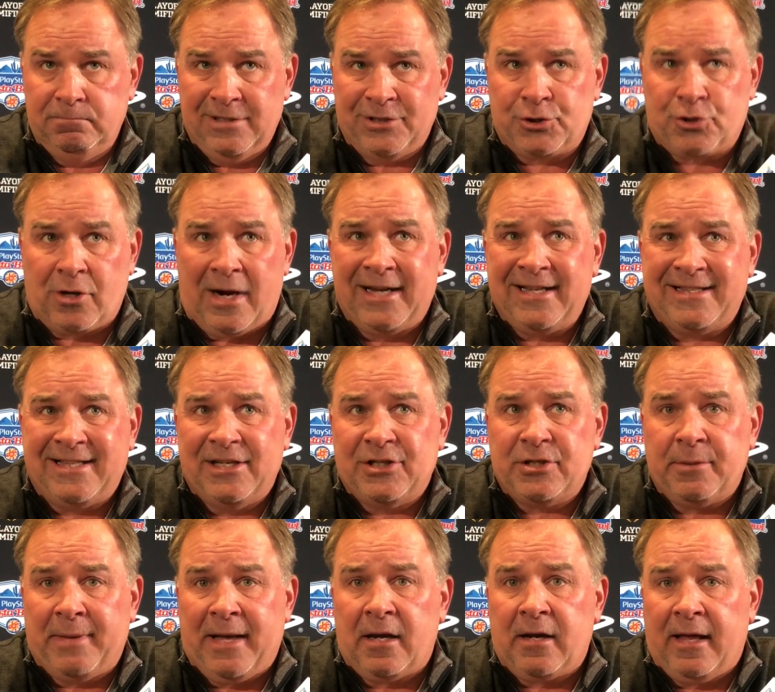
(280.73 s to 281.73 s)
is trying to teach
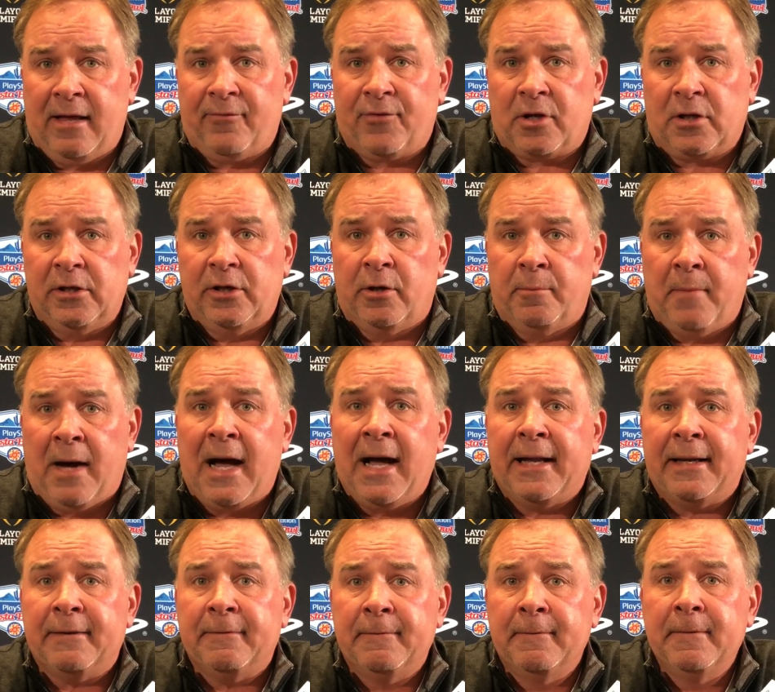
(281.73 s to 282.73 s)
them how to have a clear
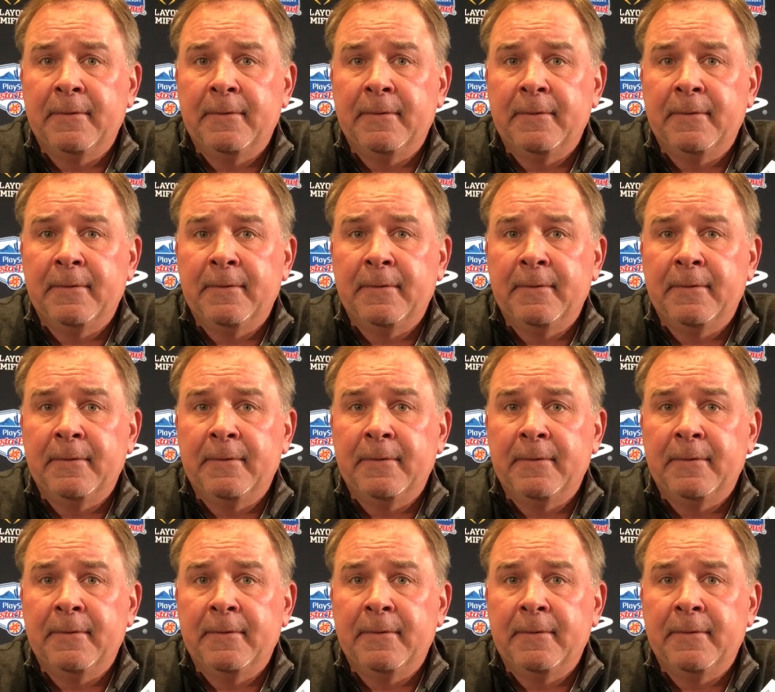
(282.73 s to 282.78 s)
mind.